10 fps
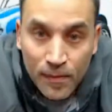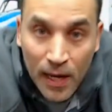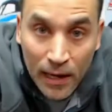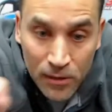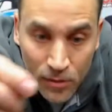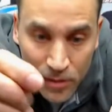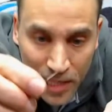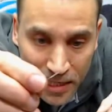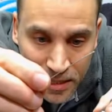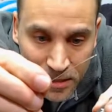I'll use
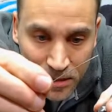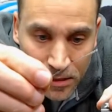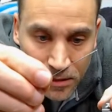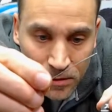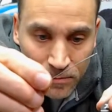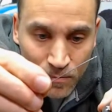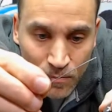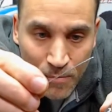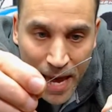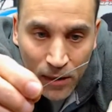like this little
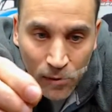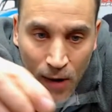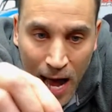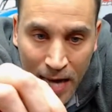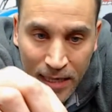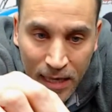metal rod,